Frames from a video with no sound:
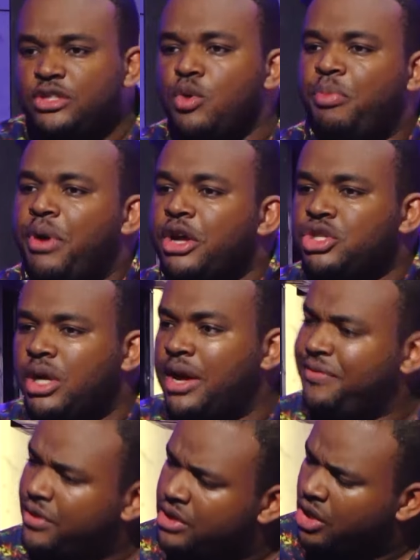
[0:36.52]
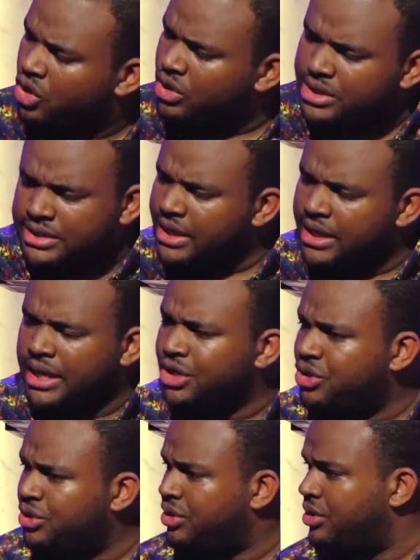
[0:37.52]
A little brush. I felt the Lord
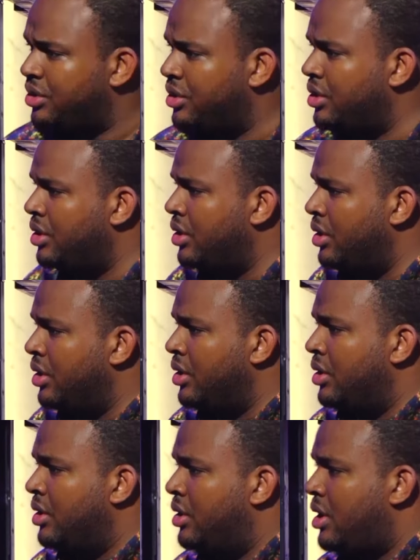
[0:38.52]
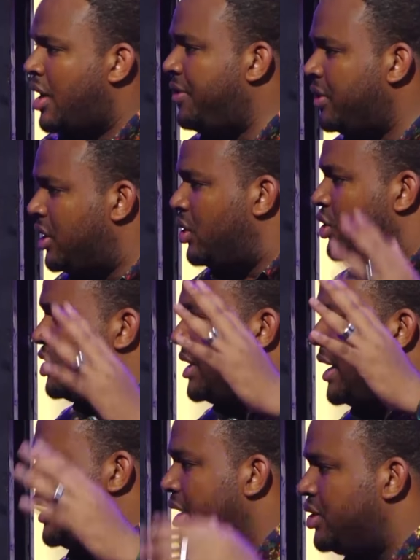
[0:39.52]
saying I should. I felt the
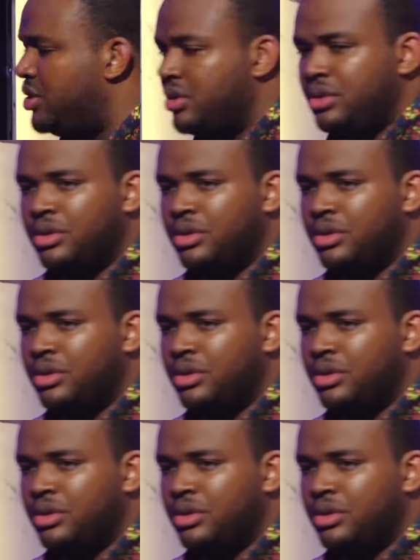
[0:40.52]
Lord saying I